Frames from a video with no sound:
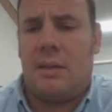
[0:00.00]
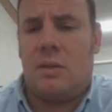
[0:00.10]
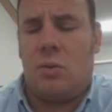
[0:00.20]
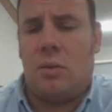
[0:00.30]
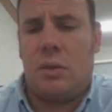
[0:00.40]

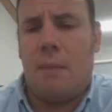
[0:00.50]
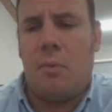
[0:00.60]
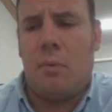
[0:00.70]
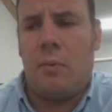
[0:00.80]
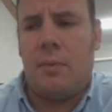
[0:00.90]
to a
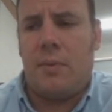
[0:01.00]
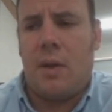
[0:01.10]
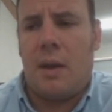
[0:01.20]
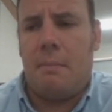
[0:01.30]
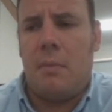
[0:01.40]
number
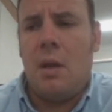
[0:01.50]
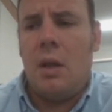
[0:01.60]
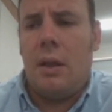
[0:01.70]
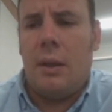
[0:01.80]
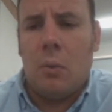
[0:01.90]
of
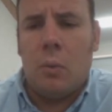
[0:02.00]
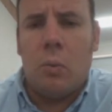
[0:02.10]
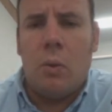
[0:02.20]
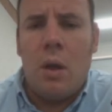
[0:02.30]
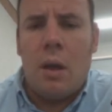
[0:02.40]

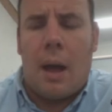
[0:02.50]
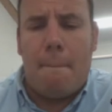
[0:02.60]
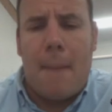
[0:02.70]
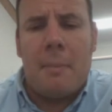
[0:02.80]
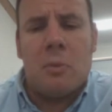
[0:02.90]
little
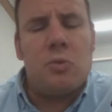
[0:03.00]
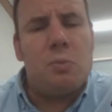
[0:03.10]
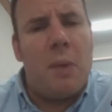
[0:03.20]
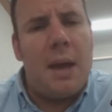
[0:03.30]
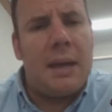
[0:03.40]
mammals
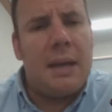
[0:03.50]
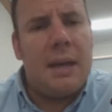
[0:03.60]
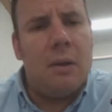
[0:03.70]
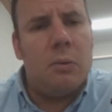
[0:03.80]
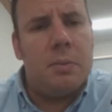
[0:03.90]
being
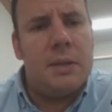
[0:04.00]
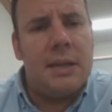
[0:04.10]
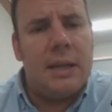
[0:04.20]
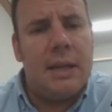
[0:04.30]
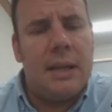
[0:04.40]
killed,
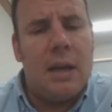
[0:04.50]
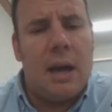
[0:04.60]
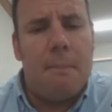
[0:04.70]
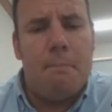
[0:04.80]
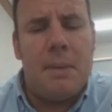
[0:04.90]
particularly
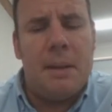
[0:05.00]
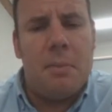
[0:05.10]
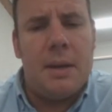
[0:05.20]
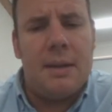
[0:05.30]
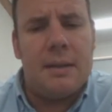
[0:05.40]

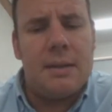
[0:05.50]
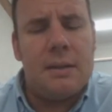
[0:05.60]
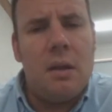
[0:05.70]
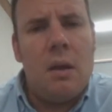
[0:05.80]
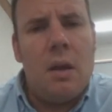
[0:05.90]
billibees and
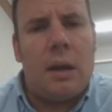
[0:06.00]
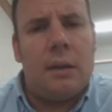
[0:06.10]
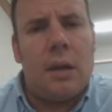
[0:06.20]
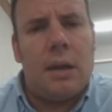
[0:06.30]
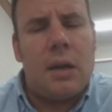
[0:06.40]

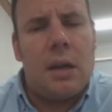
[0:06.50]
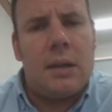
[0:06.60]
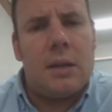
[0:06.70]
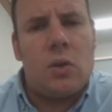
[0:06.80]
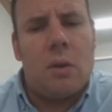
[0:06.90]

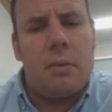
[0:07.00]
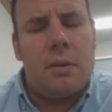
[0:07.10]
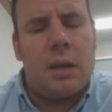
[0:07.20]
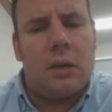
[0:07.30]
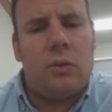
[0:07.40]
that type of
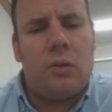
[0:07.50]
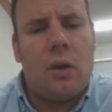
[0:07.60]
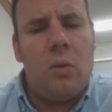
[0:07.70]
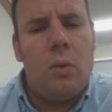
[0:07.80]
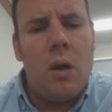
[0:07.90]
thing.
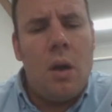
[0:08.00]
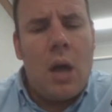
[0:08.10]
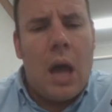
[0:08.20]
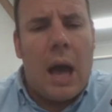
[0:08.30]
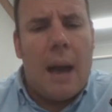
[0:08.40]
So
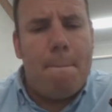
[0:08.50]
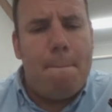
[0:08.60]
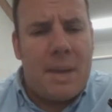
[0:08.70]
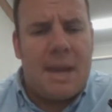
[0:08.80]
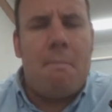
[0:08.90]

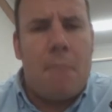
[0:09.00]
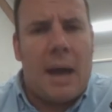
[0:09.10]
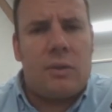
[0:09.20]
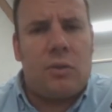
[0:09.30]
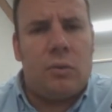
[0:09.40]
big
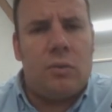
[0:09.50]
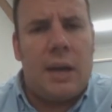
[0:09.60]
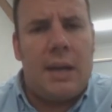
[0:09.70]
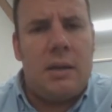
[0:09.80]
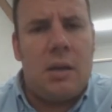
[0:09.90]
impacts on
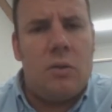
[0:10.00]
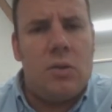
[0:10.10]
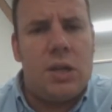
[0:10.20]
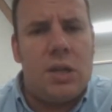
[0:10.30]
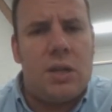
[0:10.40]

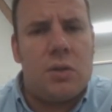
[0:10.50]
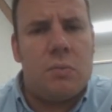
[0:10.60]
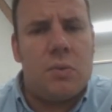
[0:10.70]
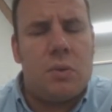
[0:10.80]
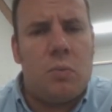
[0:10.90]

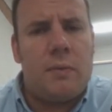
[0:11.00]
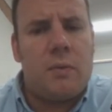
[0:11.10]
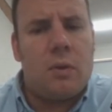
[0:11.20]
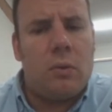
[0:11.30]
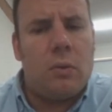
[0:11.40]
ecosystems, and we've
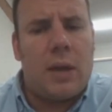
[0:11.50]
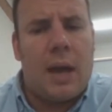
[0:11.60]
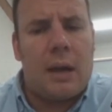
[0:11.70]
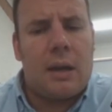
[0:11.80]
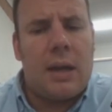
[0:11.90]
got to look
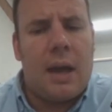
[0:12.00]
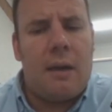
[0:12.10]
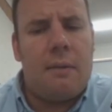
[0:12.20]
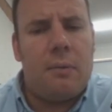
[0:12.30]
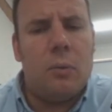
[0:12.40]
at
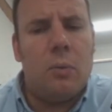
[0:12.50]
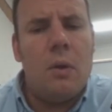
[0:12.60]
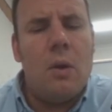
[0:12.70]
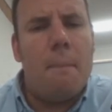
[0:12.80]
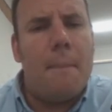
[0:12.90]
careful
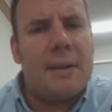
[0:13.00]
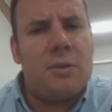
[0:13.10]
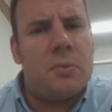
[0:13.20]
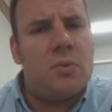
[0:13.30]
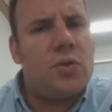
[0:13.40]

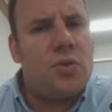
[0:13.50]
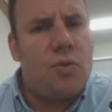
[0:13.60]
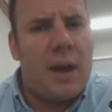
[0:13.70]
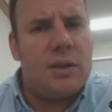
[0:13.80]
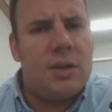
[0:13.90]
management
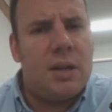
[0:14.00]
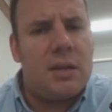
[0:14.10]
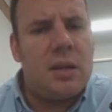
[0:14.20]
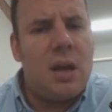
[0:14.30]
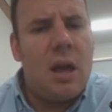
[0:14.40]
strategies.